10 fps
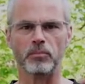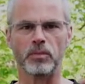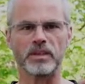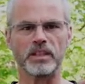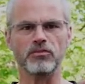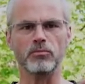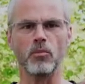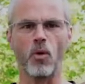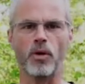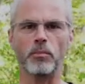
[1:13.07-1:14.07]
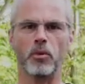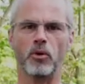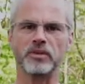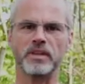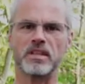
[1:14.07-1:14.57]
but even more
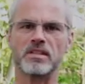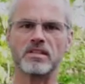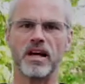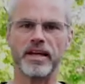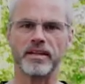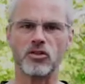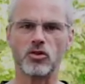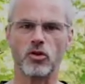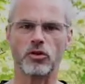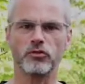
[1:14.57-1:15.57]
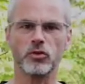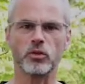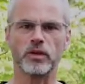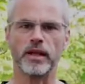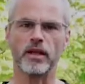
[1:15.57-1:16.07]
importantly its diet and source of
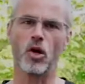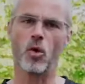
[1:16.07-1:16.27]
food like